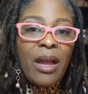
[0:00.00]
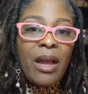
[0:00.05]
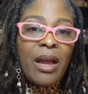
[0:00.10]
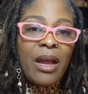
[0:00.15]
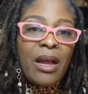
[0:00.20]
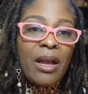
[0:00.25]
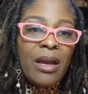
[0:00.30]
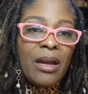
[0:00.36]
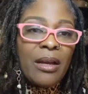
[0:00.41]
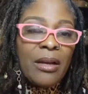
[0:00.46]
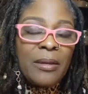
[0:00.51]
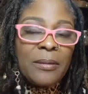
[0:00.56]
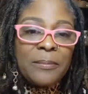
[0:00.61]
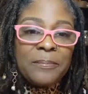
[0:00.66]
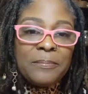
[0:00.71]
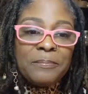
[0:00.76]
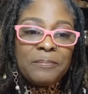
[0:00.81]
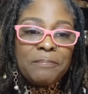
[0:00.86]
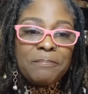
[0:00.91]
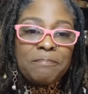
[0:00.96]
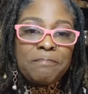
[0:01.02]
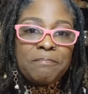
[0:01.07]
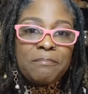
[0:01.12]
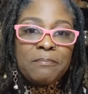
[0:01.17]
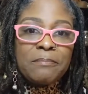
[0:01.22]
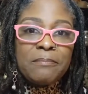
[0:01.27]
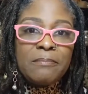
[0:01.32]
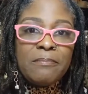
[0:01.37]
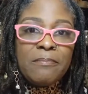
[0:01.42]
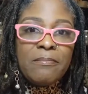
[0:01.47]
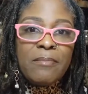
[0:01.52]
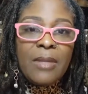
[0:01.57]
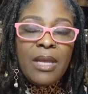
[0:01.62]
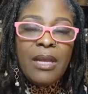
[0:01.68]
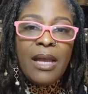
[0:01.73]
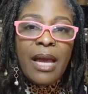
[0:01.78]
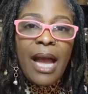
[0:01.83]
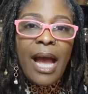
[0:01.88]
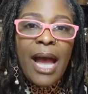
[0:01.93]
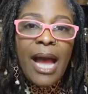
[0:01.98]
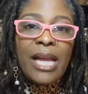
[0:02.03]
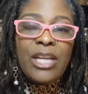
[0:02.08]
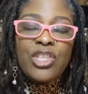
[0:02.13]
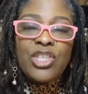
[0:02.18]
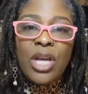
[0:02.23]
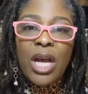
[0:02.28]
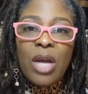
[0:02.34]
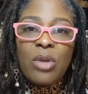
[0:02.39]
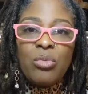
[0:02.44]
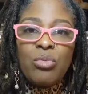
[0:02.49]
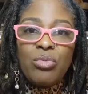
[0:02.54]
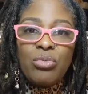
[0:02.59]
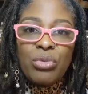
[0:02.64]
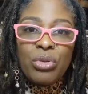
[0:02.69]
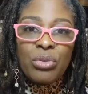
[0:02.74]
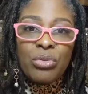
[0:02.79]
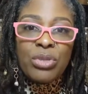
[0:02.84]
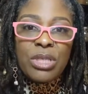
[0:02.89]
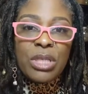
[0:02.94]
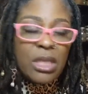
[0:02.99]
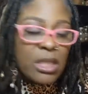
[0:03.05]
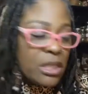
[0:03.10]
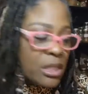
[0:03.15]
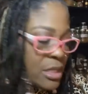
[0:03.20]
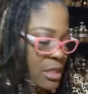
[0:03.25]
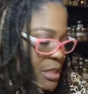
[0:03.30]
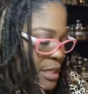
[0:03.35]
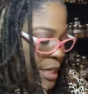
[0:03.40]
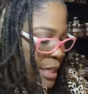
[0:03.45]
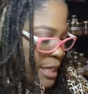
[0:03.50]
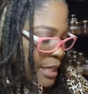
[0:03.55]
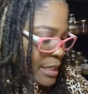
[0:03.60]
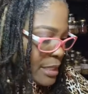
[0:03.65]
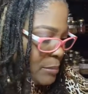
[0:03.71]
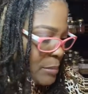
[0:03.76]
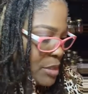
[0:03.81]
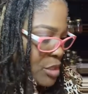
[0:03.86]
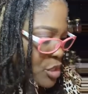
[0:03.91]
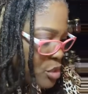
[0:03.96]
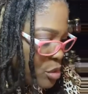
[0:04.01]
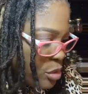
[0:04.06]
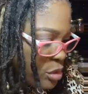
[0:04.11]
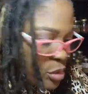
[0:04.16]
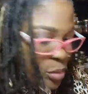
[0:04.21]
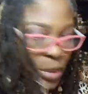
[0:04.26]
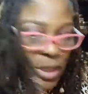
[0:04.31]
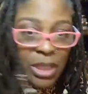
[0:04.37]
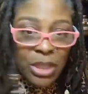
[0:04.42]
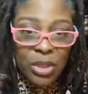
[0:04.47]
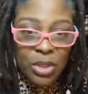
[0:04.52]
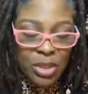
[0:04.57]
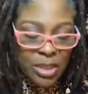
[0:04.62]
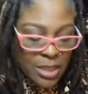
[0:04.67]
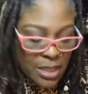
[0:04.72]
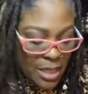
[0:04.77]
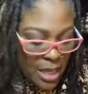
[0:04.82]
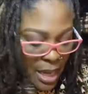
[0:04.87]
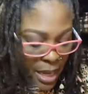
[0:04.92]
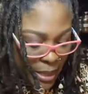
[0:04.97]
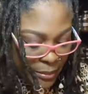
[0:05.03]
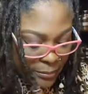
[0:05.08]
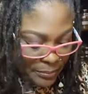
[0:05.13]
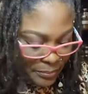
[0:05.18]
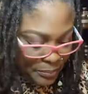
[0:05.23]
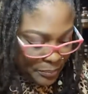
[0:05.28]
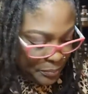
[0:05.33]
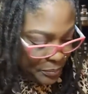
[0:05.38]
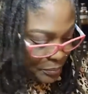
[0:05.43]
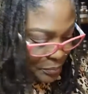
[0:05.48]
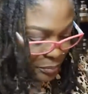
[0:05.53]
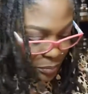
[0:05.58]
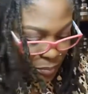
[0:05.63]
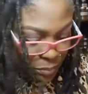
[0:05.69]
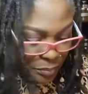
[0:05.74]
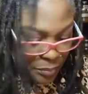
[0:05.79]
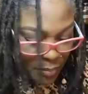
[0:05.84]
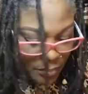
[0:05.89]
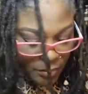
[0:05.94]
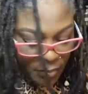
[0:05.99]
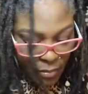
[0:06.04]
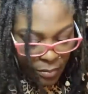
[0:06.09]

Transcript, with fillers: Um, High John root looks like. Let me show you what it looks like.